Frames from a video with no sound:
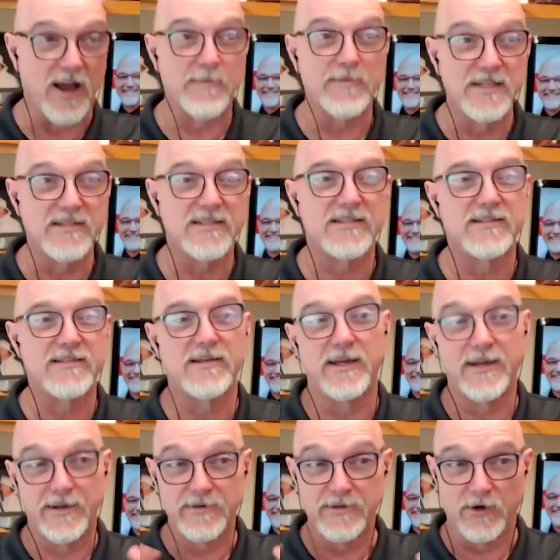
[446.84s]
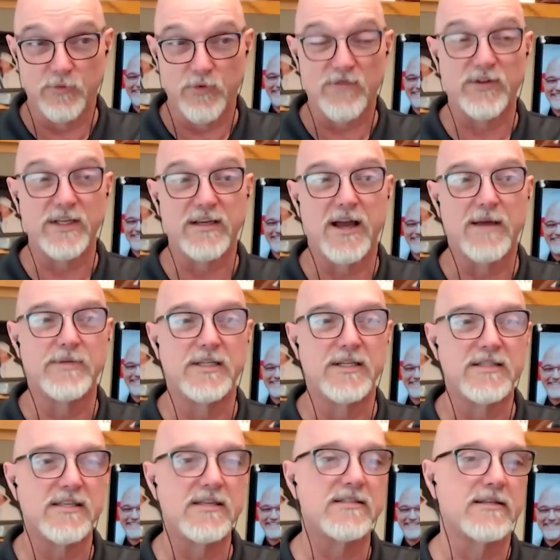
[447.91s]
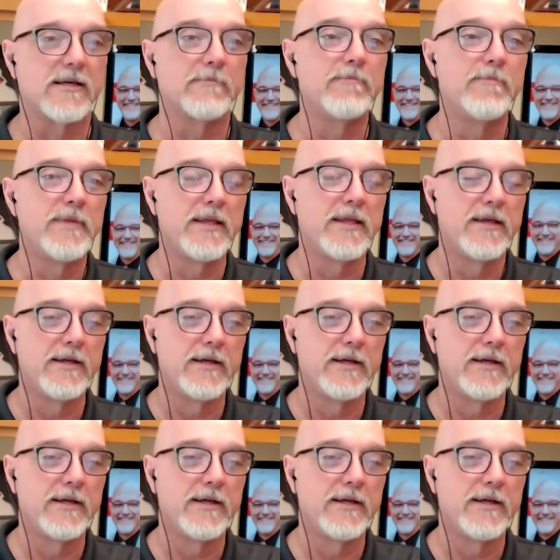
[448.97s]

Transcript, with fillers: of communist, roughly communist system